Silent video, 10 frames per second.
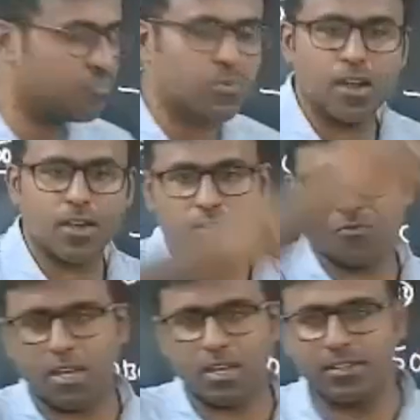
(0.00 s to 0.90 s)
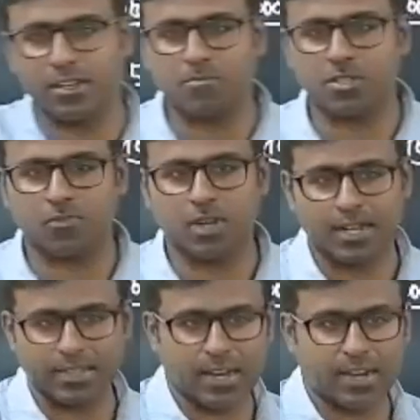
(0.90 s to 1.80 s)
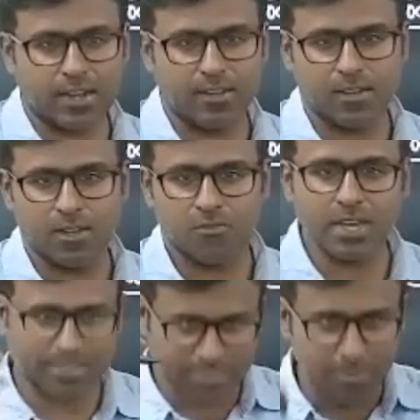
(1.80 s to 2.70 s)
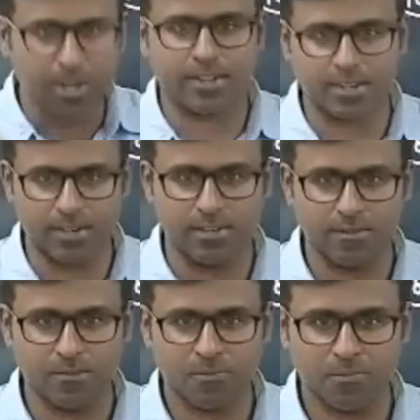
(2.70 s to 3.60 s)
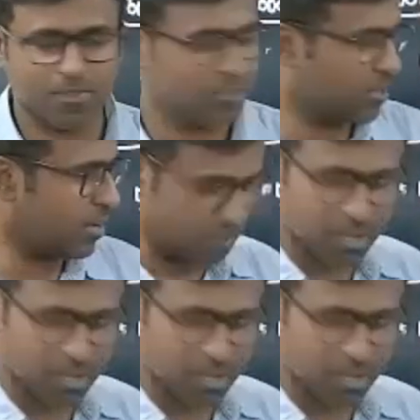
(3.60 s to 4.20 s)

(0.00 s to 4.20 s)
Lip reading: philosophy in terms of Gandhara. We assimilated it. The